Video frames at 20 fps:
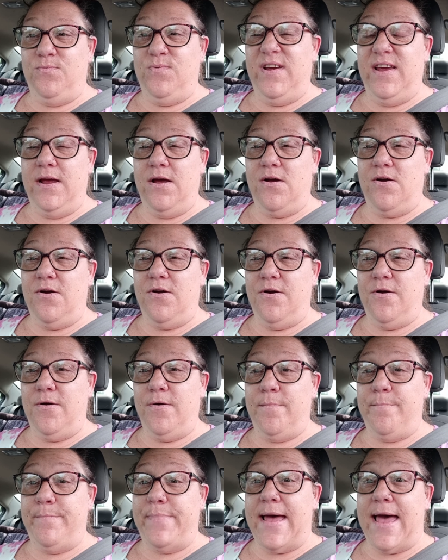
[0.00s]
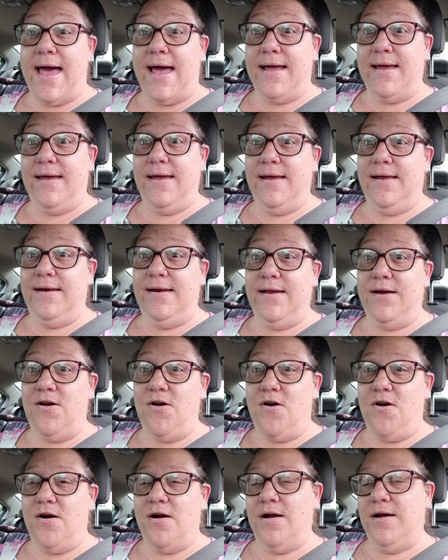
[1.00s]
We are back in the
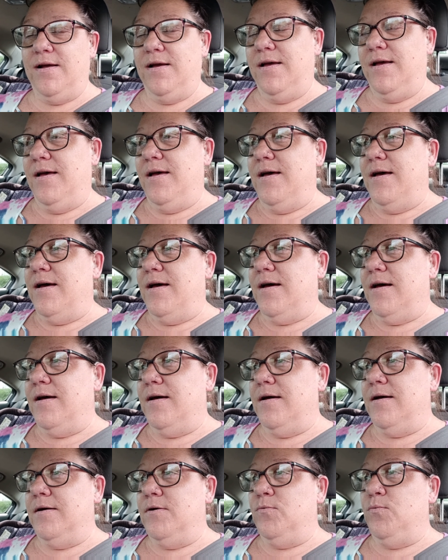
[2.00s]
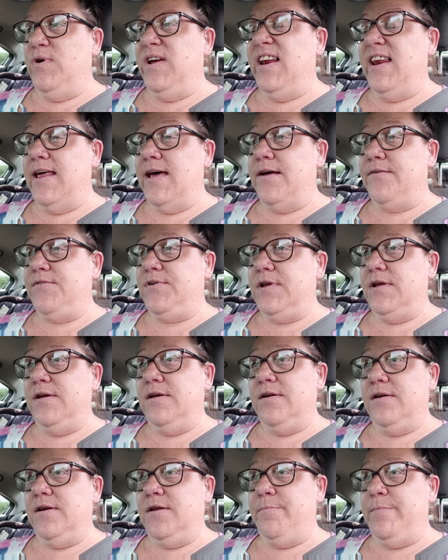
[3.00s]
car. Uh, we left
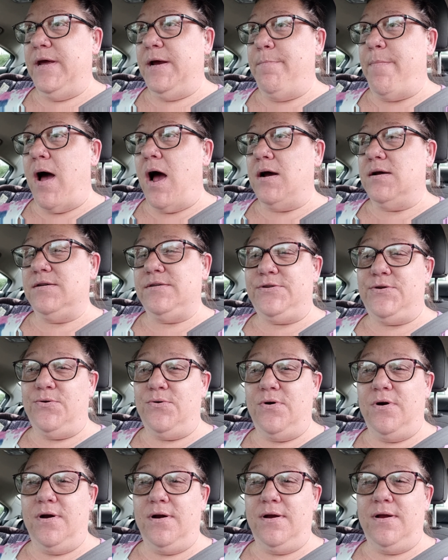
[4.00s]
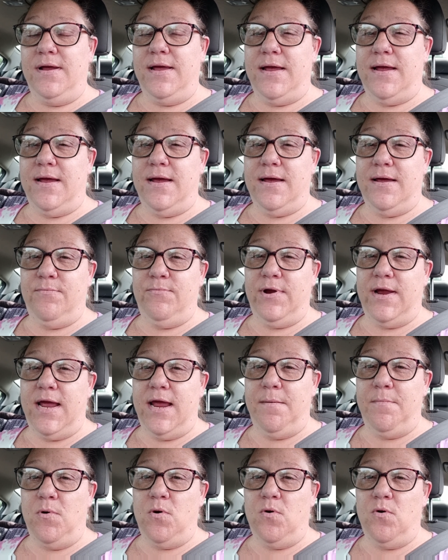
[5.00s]
the big box store and we
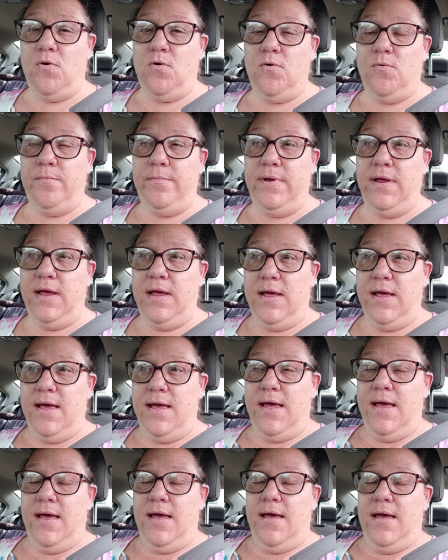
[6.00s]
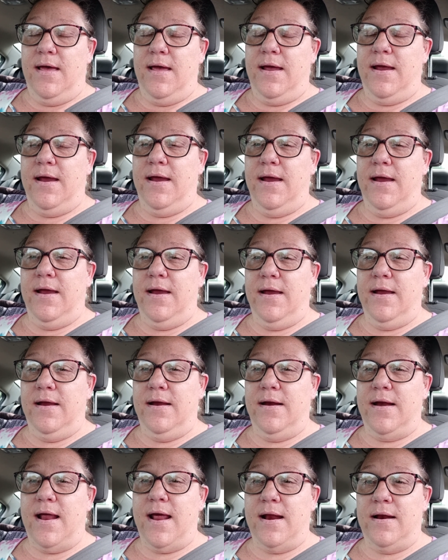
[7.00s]
came home
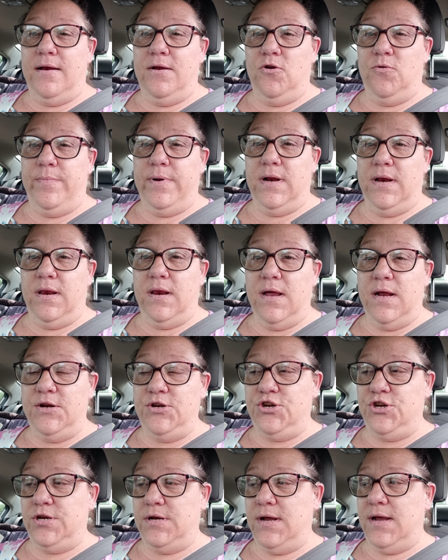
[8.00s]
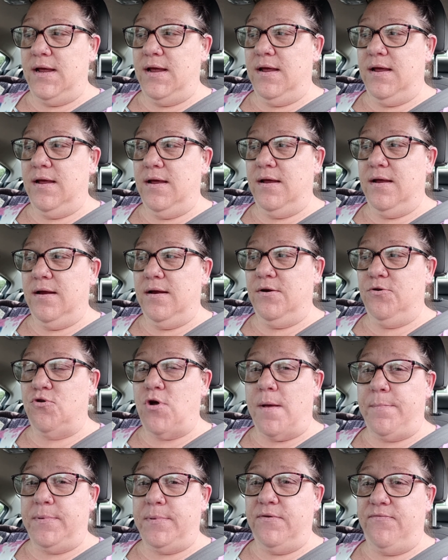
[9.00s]
and had a little bit of lunch and
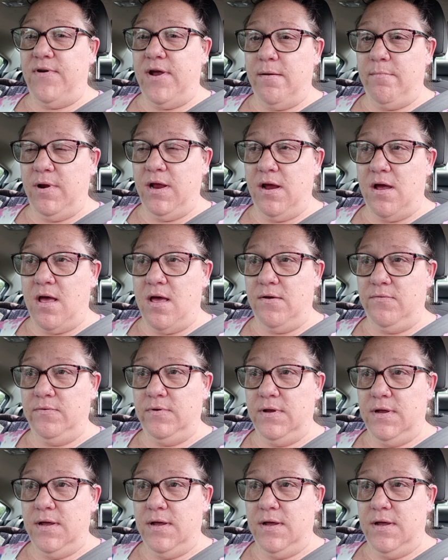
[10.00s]
dropped the family off.